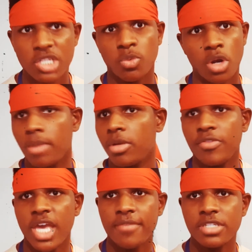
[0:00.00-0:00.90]
war
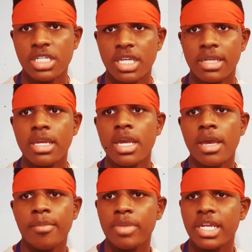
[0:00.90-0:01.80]
movie I've seen,
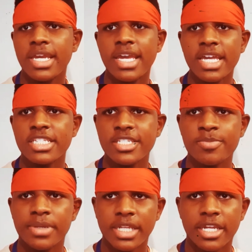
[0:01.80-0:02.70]
but it hits its
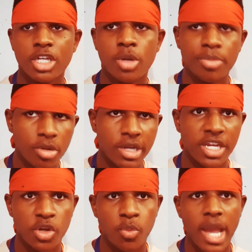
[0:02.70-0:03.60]
political point
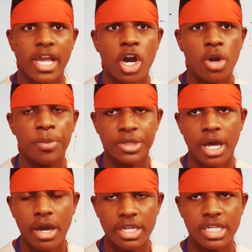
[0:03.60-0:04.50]
right home with the
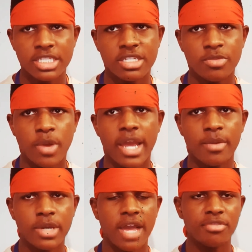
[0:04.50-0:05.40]
audience and right
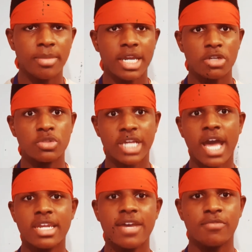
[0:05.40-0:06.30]
with everybody who's
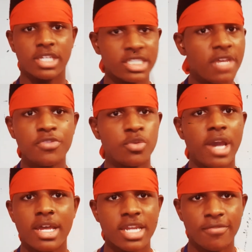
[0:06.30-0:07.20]
got Netflix. If you
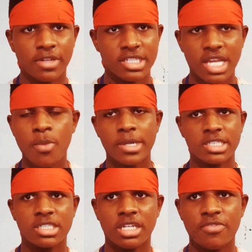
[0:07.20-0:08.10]
got Netflix, I watched
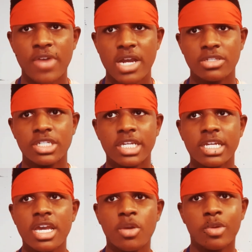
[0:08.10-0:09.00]
this on the Fire Stick,
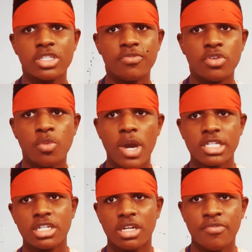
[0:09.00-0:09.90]
which if you watch
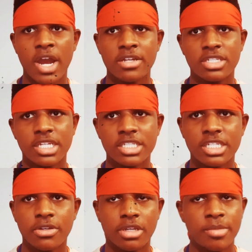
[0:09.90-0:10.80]
it on the Fire Stick, it's
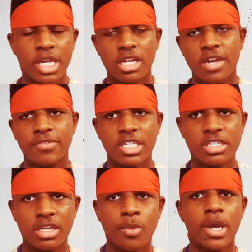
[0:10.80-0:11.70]
still going to be on Netflix
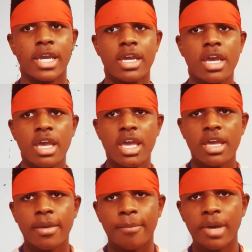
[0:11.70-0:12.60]
either way.
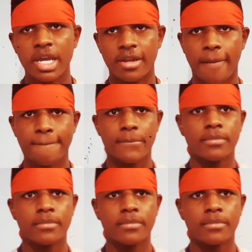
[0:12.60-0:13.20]
But